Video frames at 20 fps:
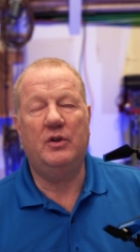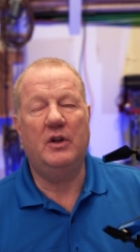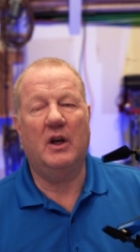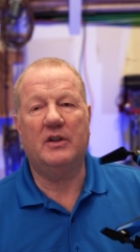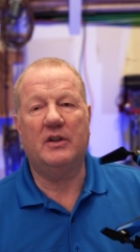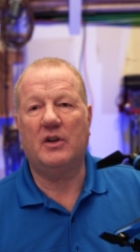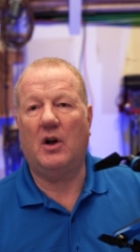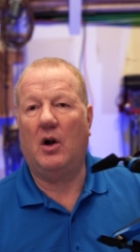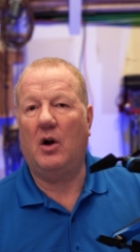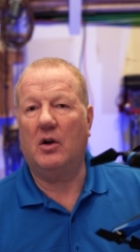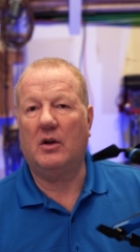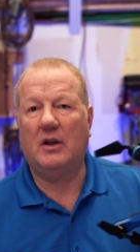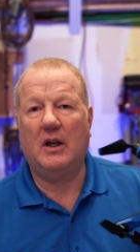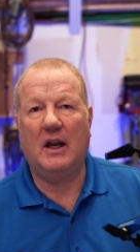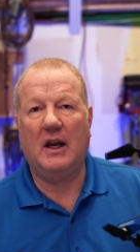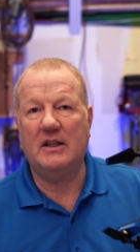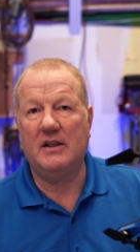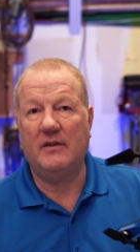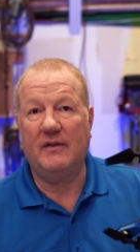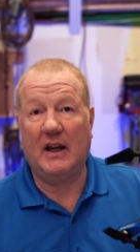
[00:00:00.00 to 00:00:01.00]
does all
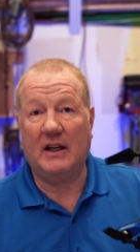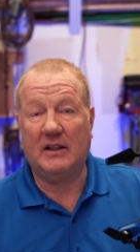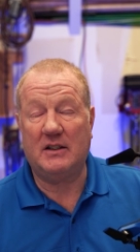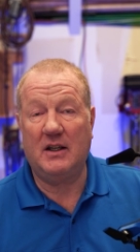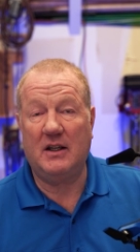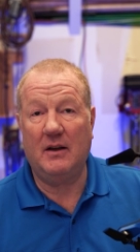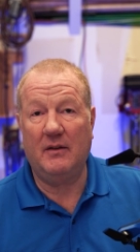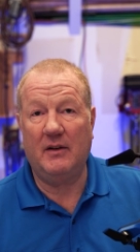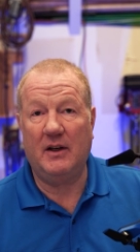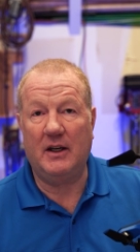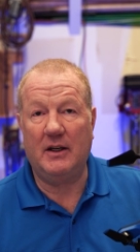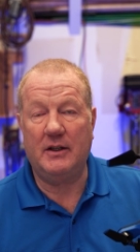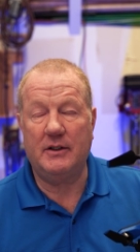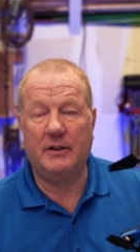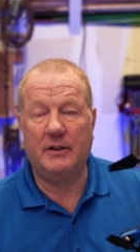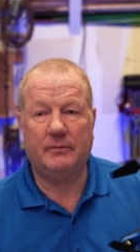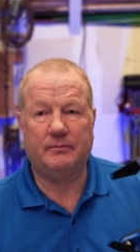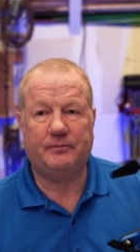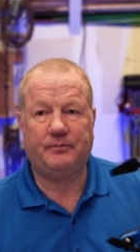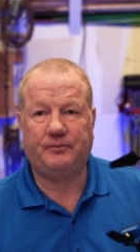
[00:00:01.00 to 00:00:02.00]
kinds of
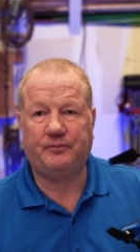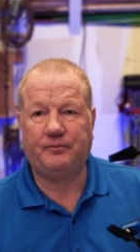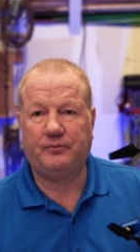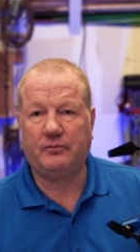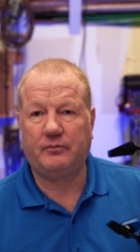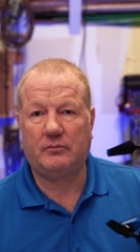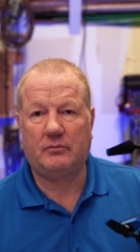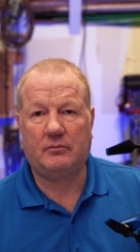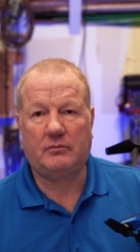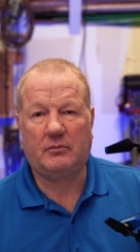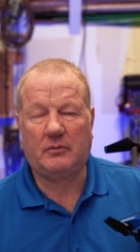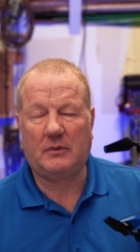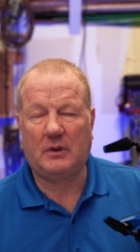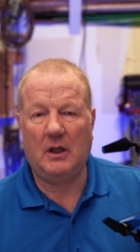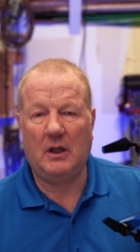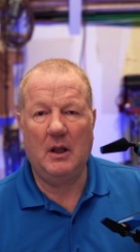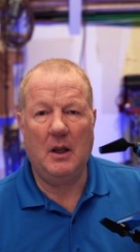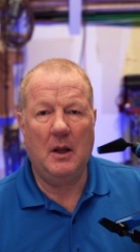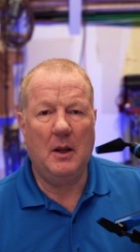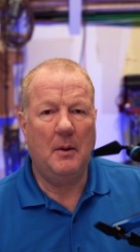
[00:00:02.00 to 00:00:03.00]
activities,
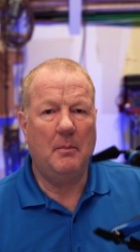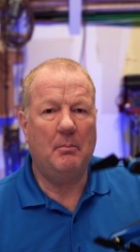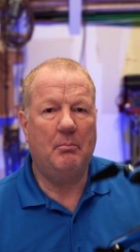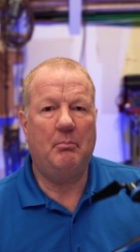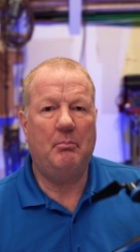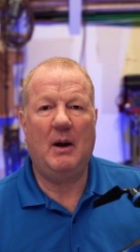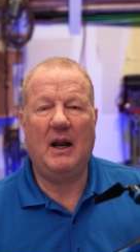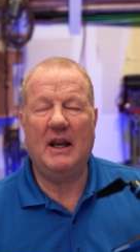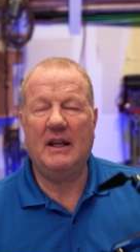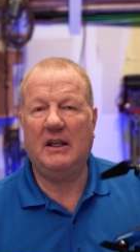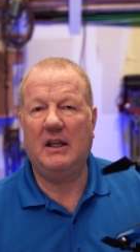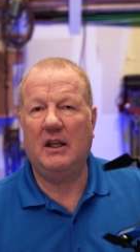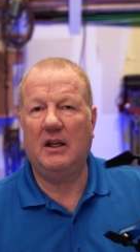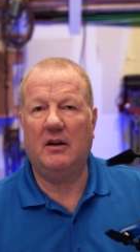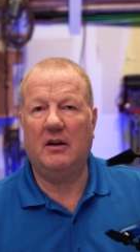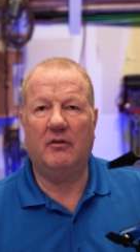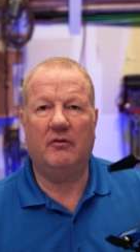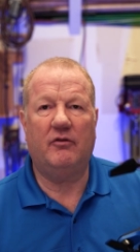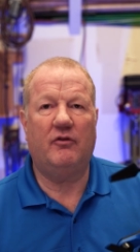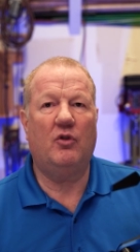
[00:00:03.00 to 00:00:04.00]
biking
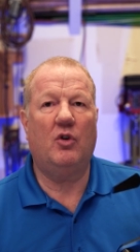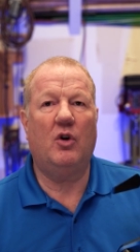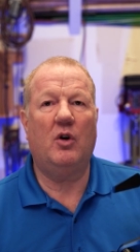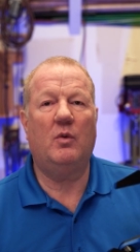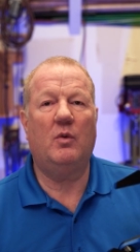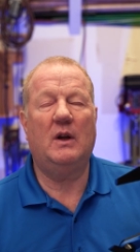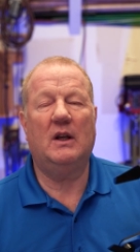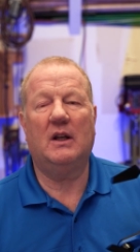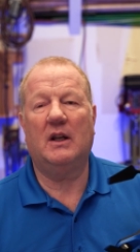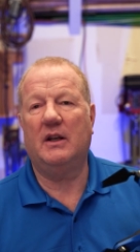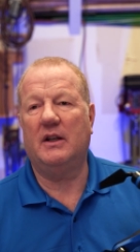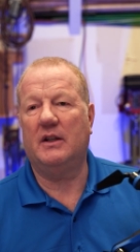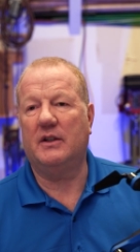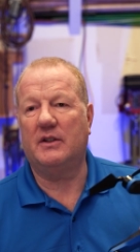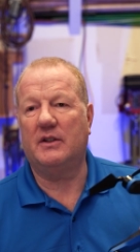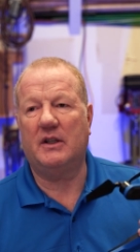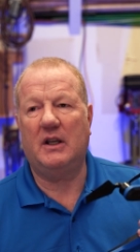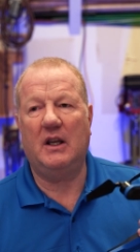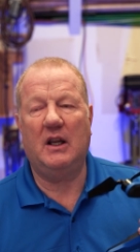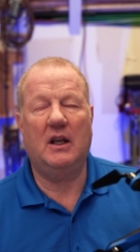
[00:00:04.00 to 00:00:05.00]
and four-wheeling and
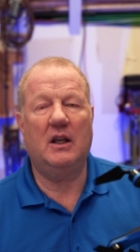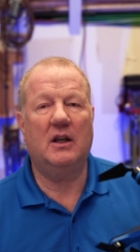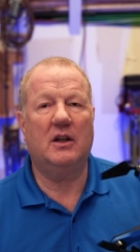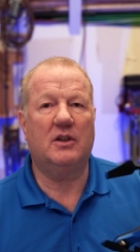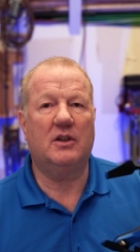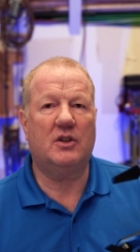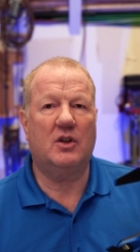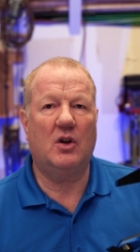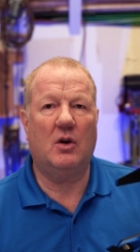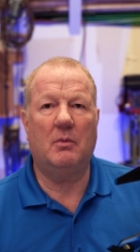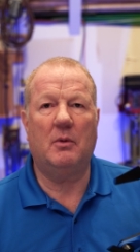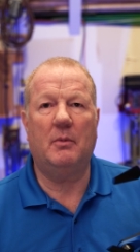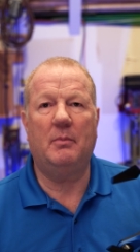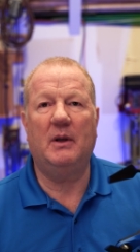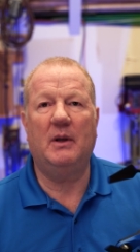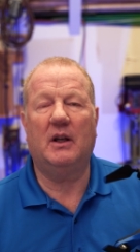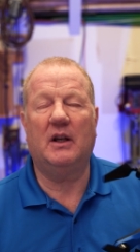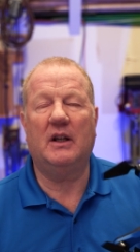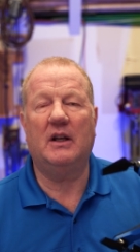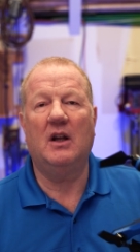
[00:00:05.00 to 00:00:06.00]
skiing and
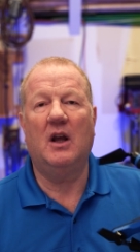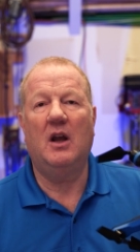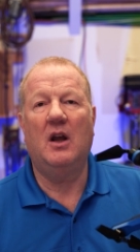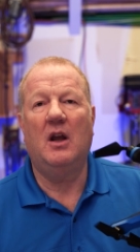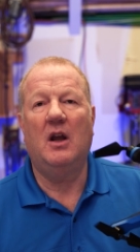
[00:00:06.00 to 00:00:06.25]
snowmobiling,